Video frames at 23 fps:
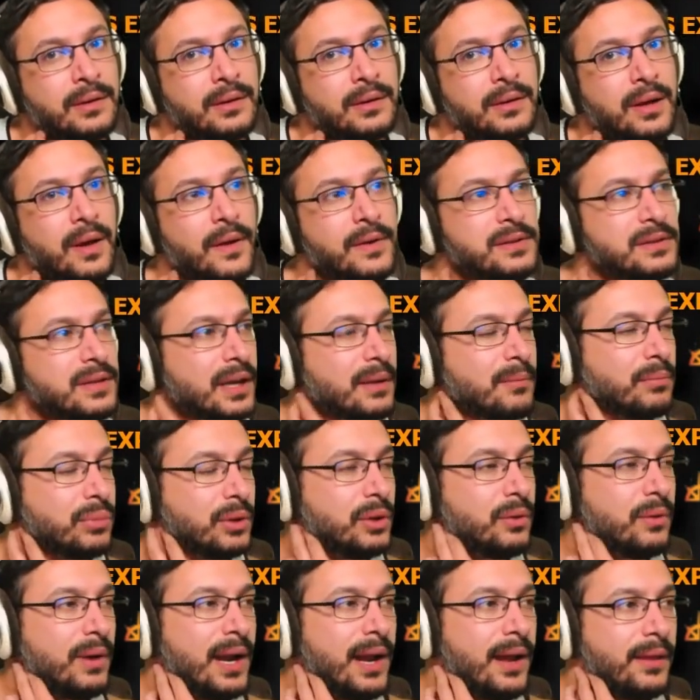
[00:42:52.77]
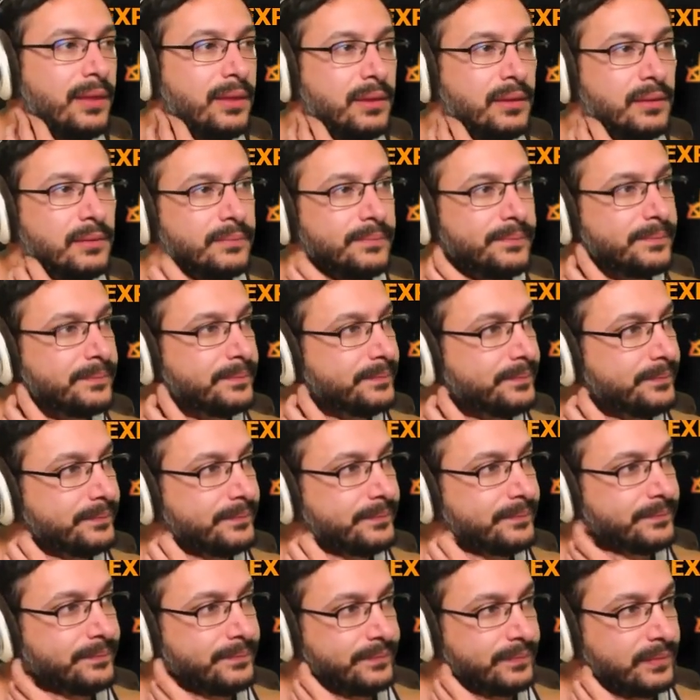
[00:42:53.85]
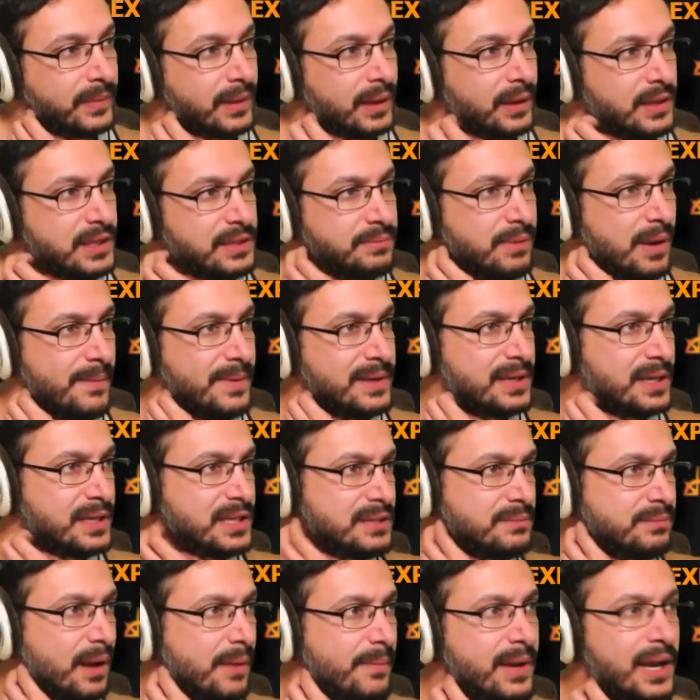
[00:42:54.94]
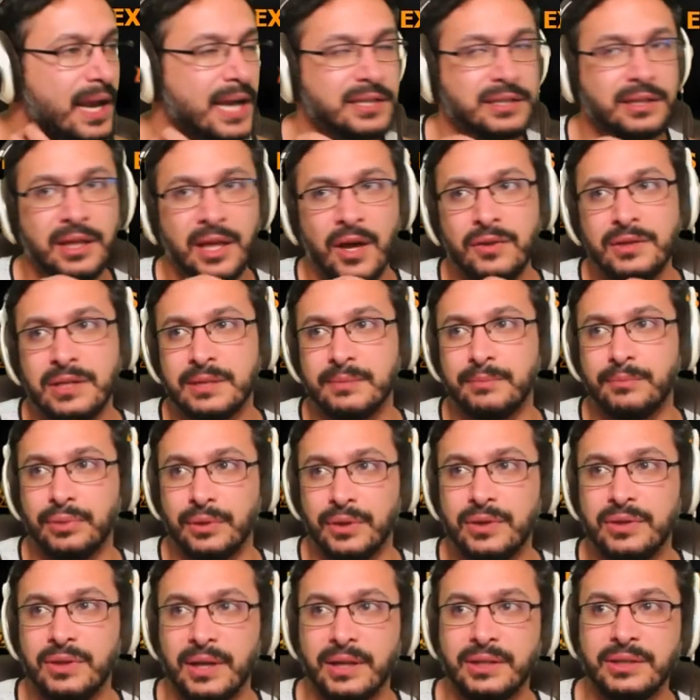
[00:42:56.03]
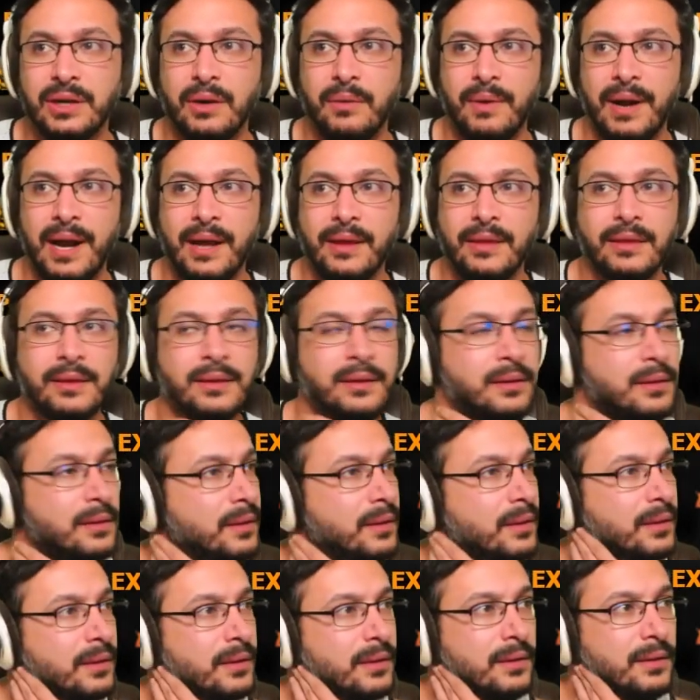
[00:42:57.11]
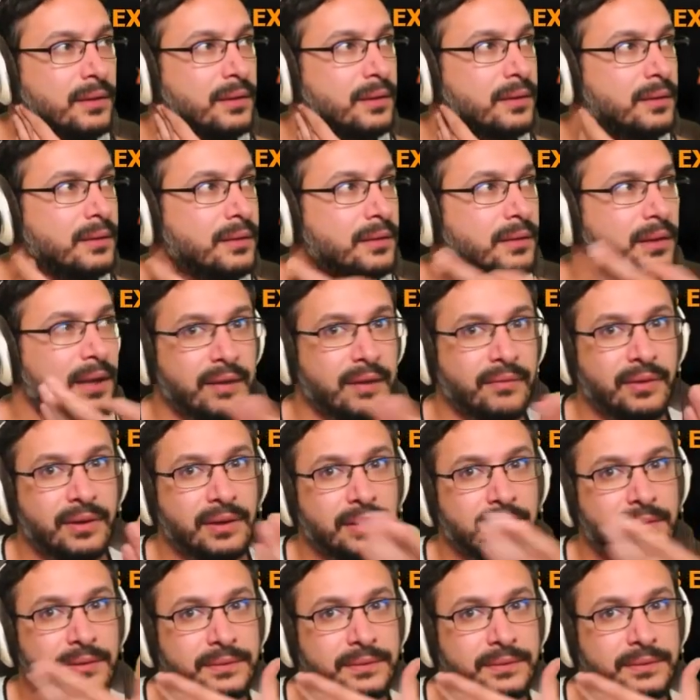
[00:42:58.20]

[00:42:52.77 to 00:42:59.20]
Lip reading: Oh, this is like a blue Wrath. This is probably as close as blues can get to a Wrath ever.